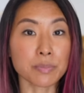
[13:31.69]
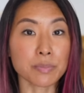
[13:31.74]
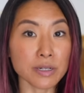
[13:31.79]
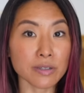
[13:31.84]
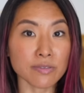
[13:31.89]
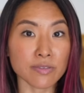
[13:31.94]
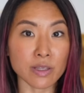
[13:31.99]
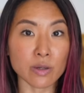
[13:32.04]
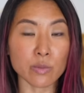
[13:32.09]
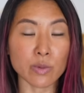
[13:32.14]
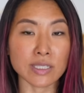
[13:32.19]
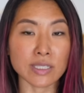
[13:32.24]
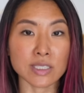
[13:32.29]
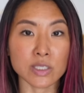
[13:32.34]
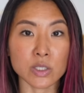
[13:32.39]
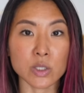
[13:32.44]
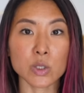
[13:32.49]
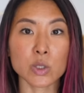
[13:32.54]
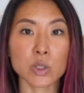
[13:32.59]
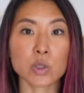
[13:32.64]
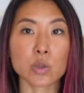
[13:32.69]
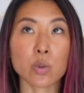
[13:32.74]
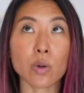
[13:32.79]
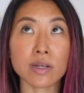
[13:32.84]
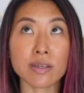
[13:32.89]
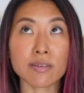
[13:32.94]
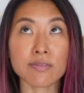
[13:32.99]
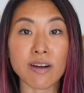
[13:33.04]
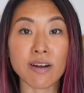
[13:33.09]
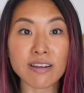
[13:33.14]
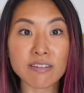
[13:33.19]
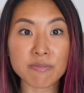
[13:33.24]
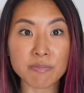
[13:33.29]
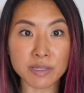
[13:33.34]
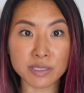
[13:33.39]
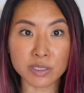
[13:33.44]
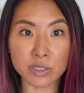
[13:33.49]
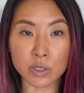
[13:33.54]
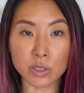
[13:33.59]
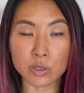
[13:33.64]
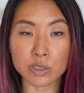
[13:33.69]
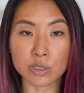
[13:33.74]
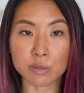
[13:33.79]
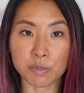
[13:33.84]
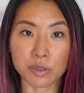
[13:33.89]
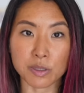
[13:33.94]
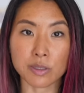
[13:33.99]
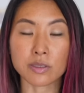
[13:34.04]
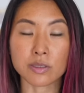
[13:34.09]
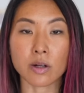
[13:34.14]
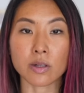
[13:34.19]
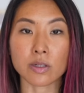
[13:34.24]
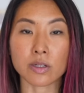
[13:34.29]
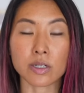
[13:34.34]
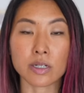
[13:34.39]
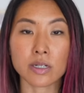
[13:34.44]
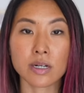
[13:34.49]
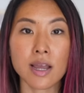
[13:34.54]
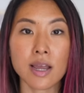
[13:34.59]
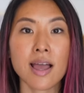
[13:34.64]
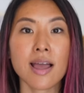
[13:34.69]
briefly went to 25 pesos per dollar,